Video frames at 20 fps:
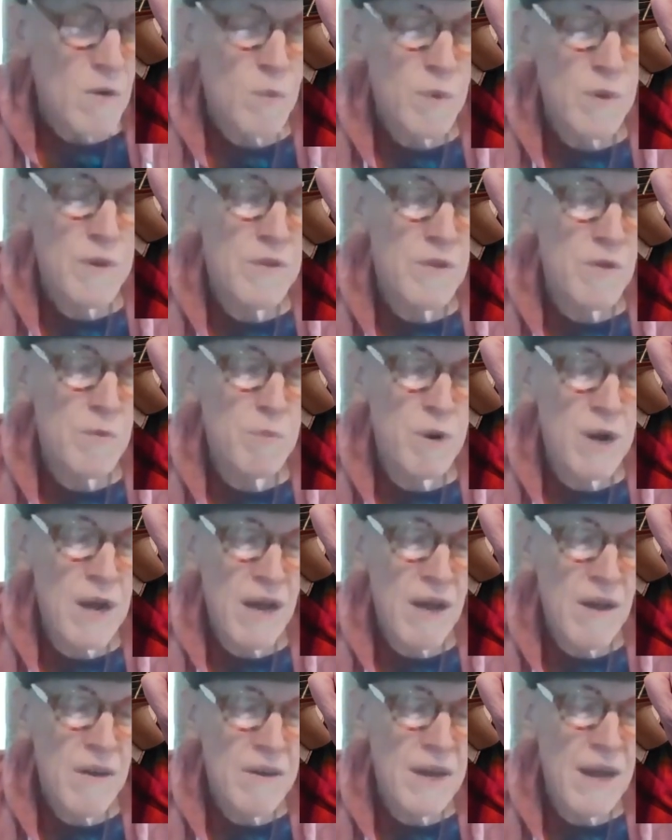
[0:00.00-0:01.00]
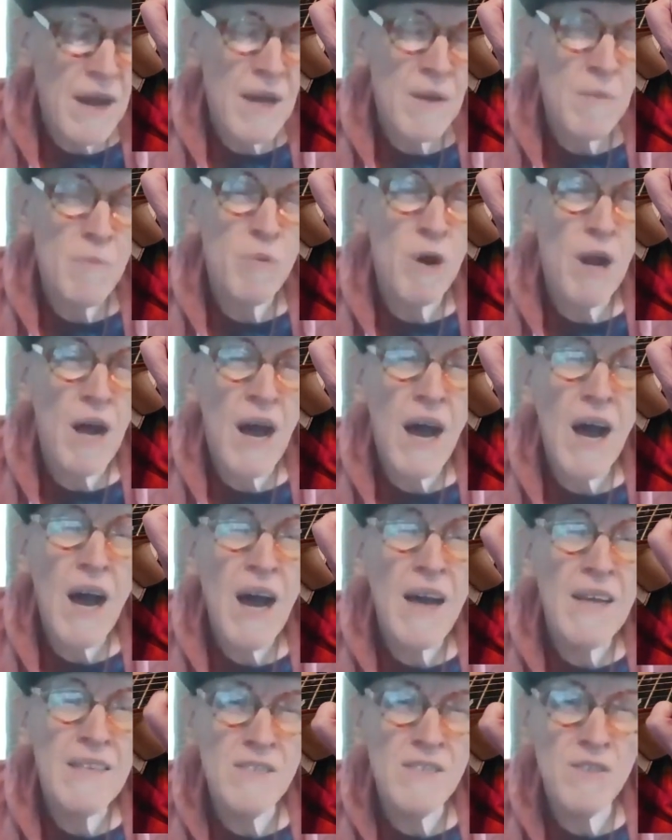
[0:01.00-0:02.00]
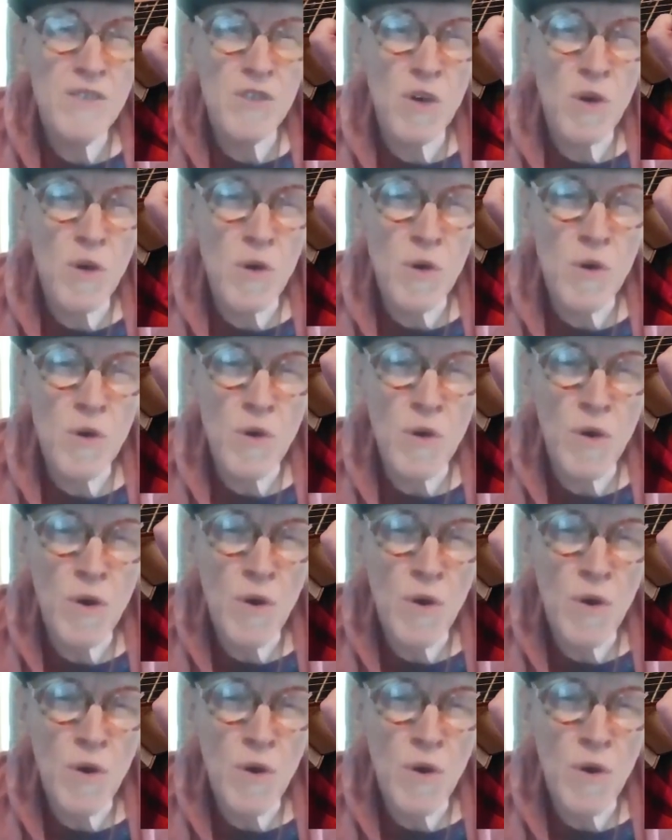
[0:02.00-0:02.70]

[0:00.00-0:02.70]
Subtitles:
with her brown-eyed pride and joy.